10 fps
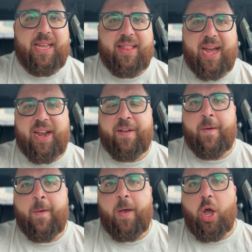that
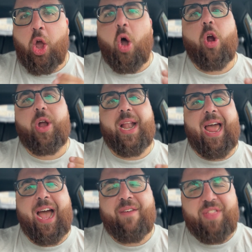a car can
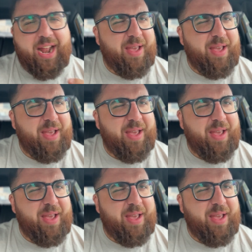have that